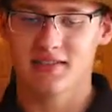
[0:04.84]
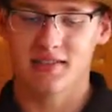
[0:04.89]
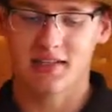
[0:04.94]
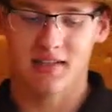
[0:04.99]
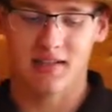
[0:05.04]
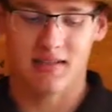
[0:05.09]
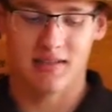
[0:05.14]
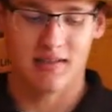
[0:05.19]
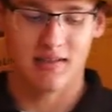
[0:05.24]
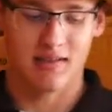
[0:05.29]

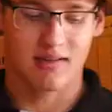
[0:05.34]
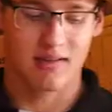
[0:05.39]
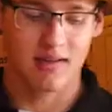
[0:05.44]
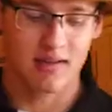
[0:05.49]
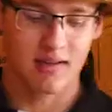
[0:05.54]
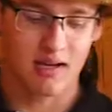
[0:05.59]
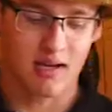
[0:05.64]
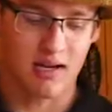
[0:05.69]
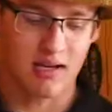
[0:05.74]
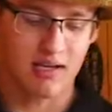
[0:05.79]
to
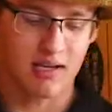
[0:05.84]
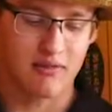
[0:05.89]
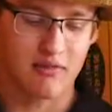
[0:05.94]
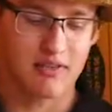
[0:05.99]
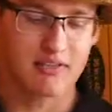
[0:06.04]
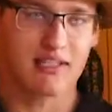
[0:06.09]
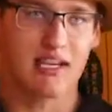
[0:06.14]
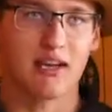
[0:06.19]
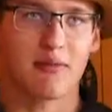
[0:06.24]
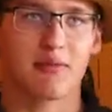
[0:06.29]
give
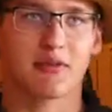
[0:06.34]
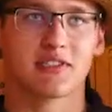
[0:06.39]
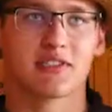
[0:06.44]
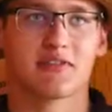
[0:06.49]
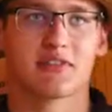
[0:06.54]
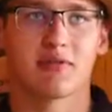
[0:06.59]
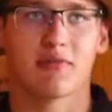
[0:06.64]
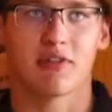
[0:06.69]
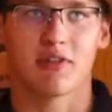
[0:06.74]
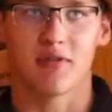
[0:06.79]
examples of
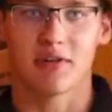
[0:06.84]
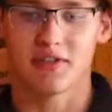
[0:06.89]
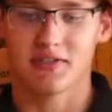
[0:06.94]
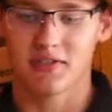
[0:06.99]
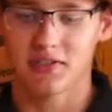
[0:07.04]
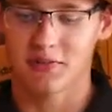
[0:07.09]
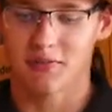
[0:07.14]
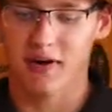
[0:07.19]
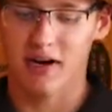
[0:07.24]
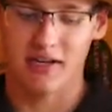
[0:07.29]
some of the
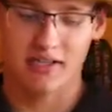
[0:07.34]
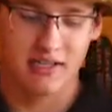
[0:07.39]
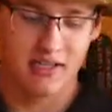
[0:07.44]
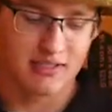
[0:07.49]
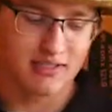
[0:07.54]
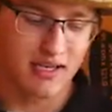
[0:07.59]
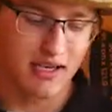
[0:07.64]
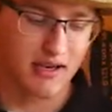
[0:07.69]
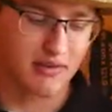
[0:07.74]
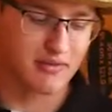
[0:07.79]
research
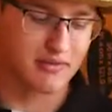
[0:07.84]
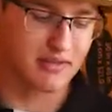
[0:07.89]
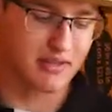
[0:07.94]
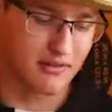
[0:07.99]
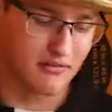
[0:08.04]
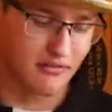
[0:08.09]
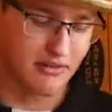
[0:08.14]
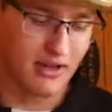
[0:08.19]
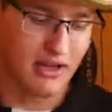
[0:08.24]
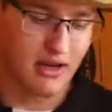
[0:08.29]
projects. I have
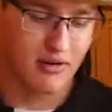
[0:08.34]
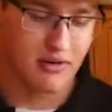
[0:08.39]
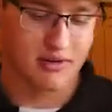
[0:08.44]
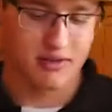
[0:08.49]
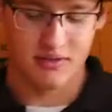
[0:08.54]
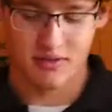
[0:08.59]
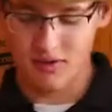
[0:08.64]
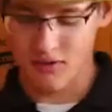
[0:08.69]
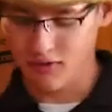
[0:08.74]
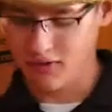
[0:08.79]

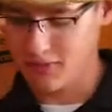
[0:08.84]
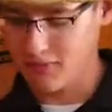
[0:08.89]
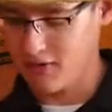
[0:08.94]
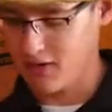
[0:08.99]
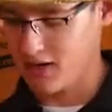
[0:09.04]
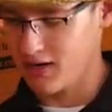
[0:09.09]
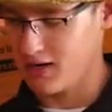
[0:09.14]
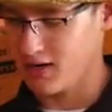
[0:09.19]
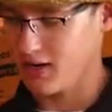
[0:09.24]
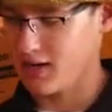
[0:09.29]
sunflowers, goji
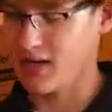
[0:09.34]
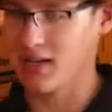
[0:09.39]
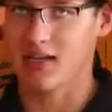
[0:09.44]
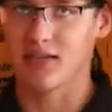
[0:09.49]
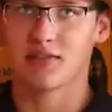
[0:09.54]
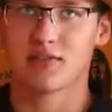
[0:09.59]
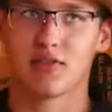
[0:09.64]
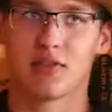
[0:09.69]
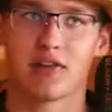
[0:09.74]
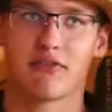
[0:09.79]
berry,
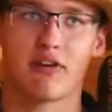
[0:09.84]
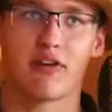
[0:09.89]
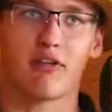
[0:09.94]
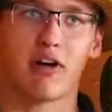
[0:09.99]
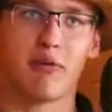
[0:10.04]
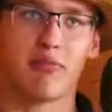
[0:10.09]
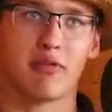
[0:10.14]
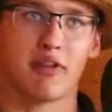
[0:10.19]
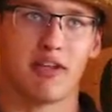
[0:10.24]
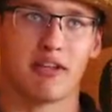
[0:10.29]
and 2 different
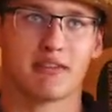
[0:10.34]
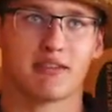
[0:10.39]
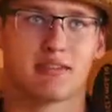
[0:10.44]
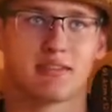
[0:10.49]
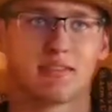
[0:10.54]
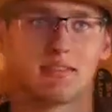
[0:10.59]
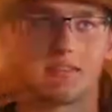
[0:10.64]
grape plants.